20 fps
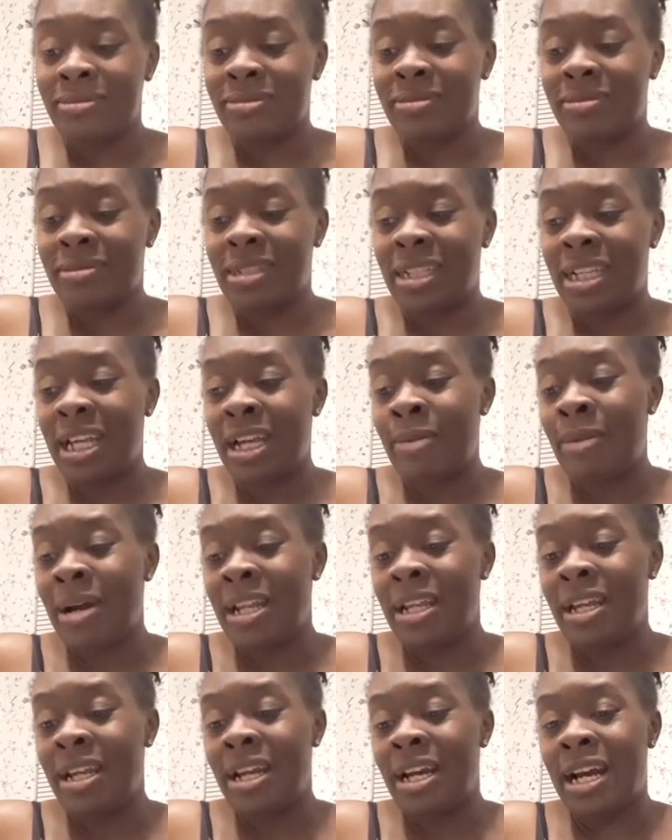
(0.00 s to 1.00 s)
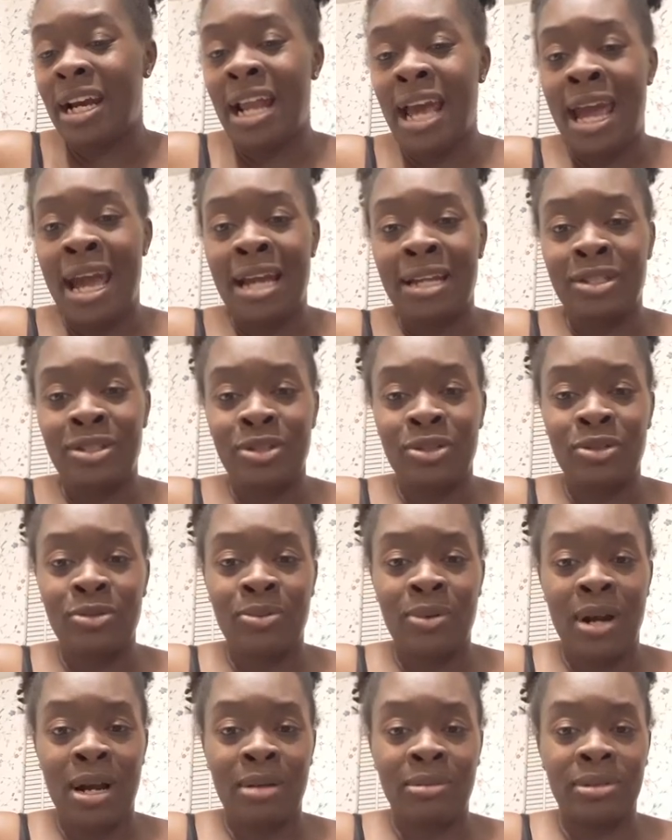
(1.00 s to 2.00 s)
And everybody in there got an attitude
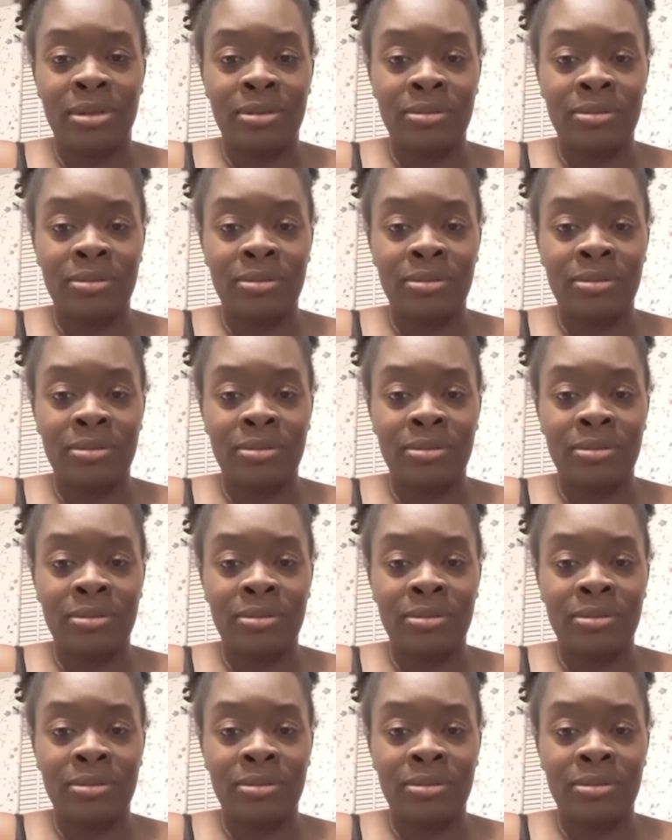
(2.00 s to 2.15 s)
problem.